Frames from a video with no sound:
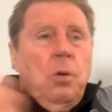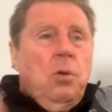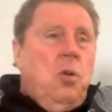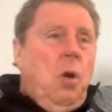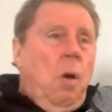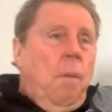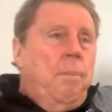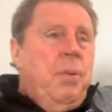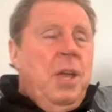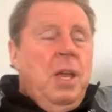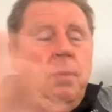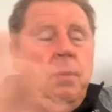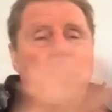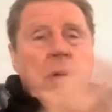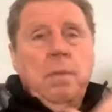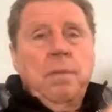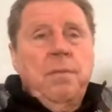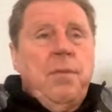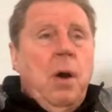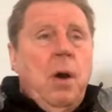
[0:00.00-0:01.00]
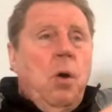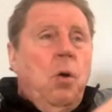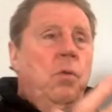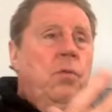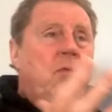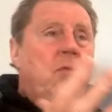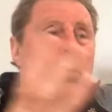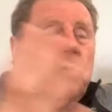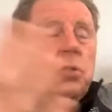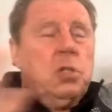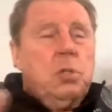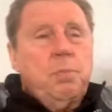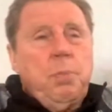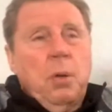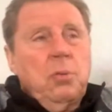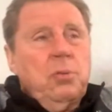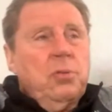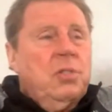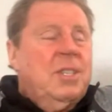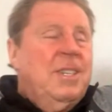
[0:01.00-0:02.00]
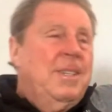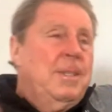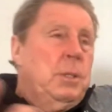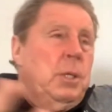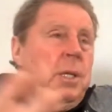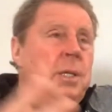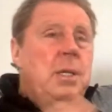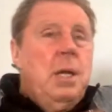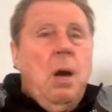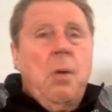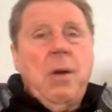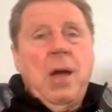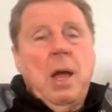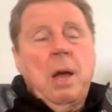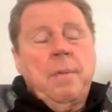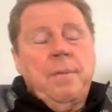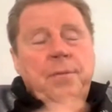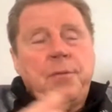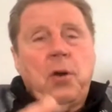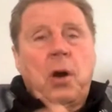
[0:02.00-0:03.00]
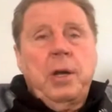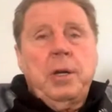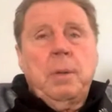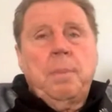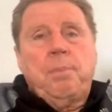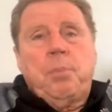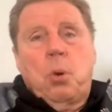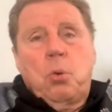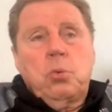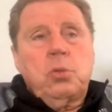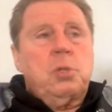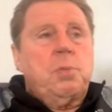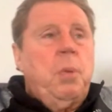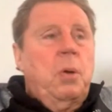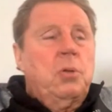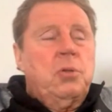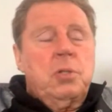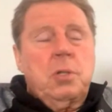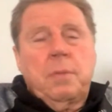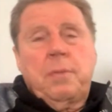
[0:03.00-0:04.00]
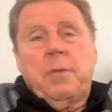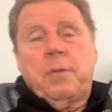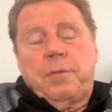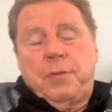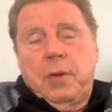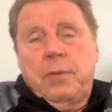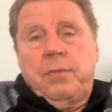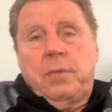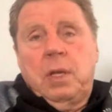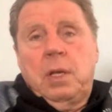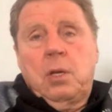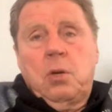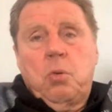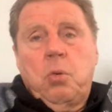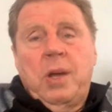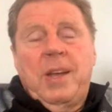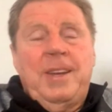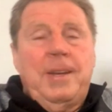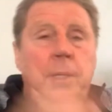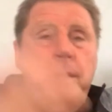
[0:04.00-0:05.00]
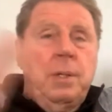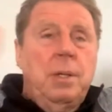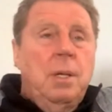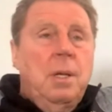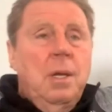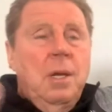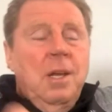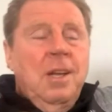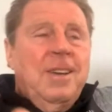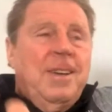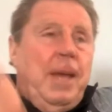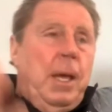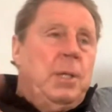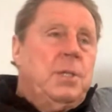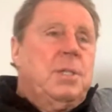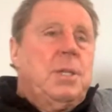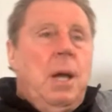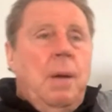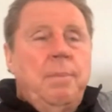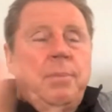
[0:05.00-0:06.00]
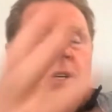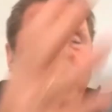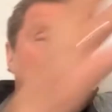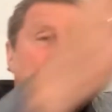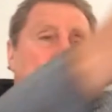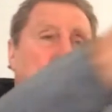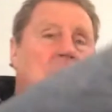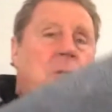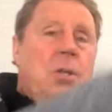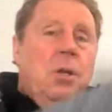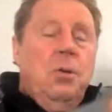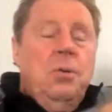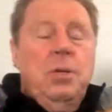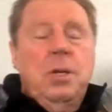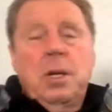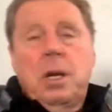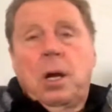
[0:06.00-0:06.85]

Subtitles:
got people involved, got sponsors. He'd go out and find a ball sponsor for 50 quid and get somebody to do.